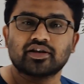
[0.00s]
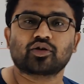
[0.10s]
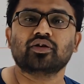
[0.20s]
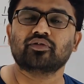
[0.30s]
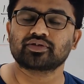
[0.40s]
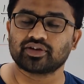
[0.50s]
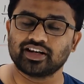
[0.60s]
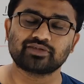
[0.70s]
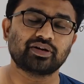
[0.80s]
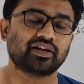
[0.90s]
circular was
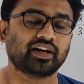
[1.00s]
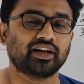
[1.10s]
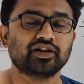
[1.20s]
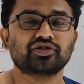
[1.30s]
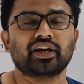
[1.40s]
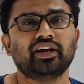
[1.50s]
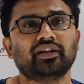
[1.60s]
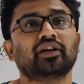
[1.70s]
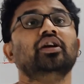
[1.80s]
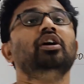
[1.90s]
released by the KE saying
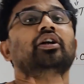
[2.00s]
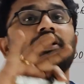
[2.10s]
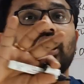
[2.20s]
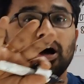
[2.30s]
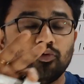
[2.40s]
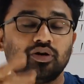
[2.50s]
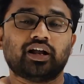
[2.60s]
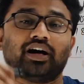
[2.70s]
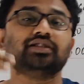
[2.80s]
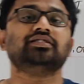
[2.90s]
that now
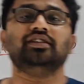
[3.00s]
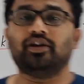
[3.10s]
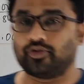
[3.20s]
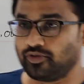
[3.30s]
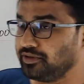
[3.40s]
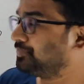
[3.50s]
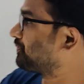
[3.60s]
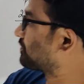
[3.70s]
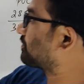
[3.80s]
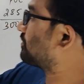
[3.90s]
last year,
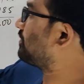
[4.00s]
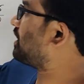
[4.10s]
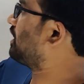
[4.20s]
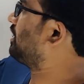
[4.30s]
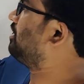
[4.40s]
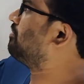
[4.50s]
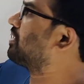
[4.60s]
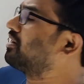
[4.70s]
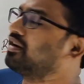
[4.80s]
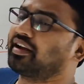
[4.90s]
E
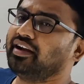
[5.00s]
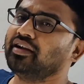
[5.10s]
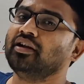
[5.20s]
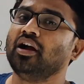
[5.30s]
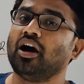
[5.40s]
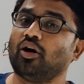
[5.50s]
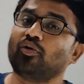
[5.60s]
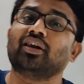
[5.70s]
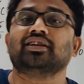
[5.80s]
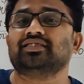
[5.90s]
Makalage, our
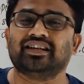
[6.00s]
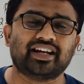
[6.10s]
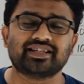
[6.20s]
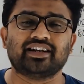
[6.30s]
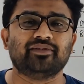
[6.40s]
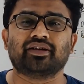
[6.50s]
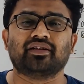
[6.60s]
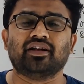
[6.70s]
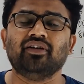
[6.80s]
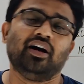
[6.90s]
last year KCET
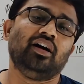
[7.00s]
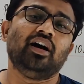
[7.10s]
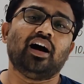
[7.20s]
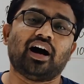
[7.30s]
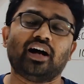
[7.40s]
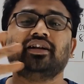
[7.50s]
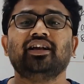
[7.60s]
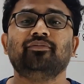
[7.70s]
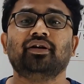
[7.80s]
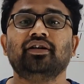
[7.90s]
Bardalva, our
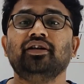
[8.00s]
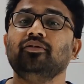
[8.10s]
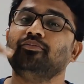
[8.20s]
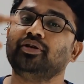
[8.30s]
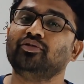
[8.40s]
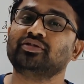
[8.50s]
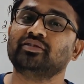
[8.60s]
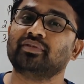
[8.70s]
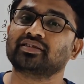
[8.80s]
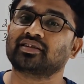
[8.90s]
time only PUC
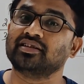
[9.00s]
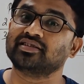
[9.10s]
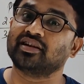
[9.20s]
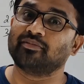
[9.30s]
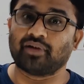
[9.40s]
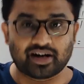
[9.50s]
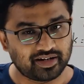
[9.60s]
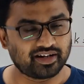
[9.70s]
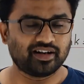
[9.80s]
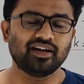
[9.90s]
mas considered
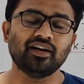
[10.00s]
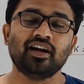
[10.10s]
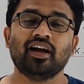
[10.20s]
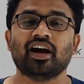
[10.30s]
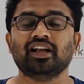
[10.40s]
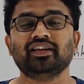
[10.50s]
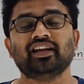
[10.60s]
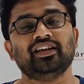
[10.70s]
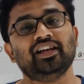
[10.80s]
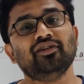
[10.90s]
Mahadilla, Adike
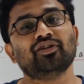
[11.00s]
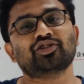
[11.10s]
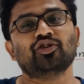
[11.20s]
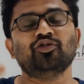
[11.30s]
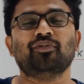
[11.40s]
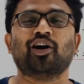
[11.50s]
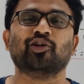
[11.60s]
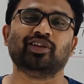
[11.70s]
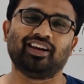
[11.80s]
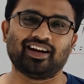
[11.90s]
E Vershanu
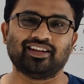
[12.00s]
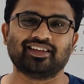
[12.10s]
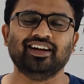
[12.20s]
Madodilla.